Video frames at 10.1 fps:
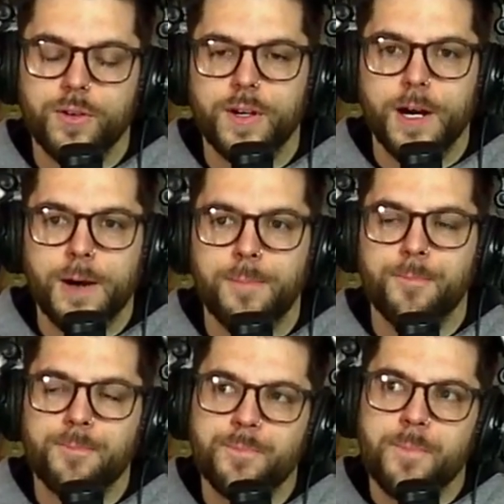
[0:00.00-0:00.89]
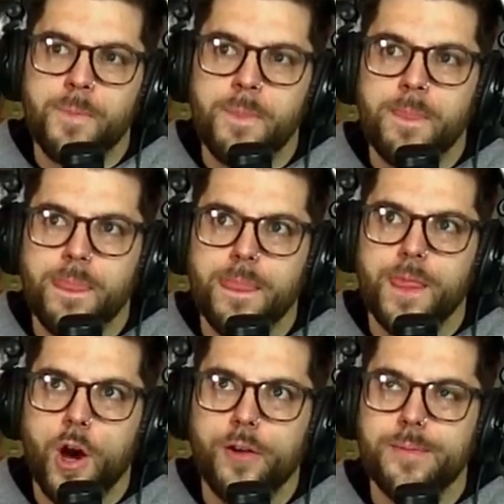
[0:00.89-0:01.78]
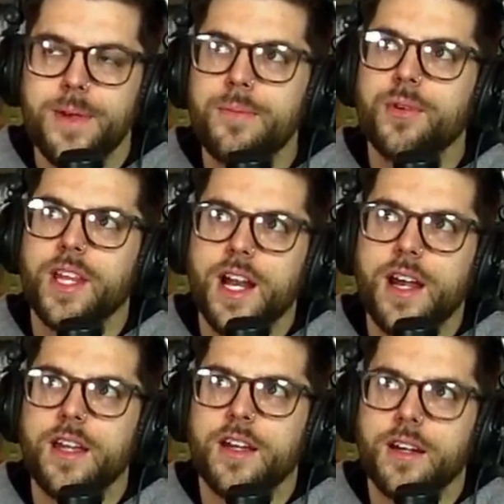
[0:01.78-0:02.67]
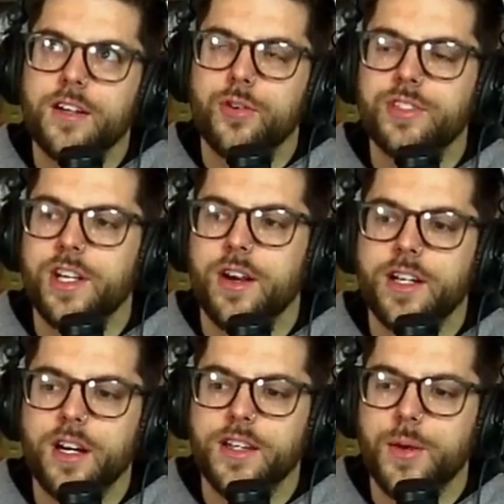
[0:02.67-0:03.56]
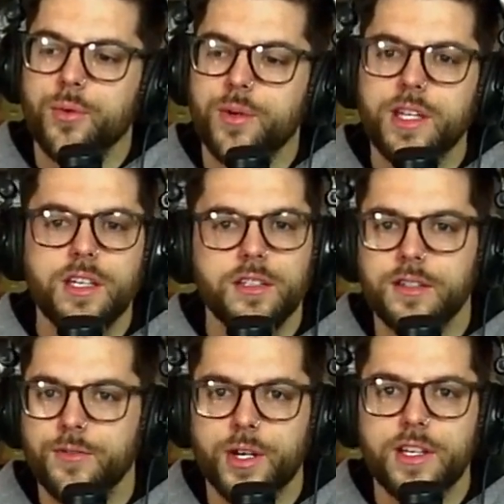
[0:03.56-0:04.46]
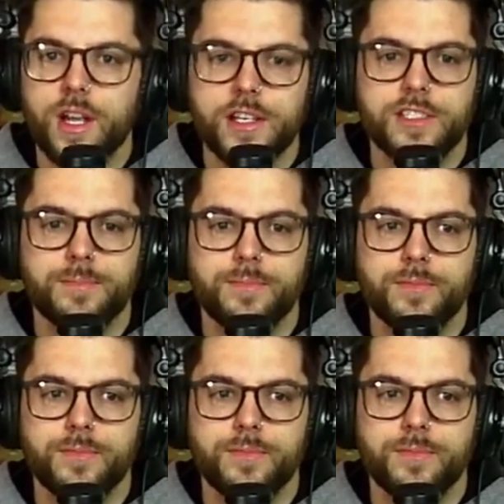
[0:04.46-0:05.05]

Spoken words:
All the people whose hair I cut, they were really very nice,